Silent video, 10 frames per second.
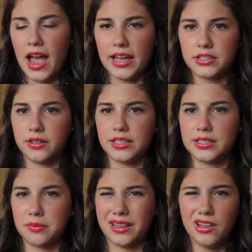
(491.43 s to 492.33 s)
I like to read
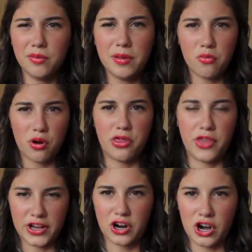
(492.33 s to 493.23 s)
something a little bit more
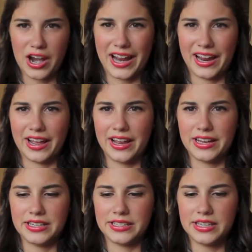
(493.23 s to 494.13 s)
thicker
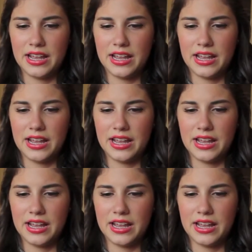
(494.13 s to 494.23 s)
and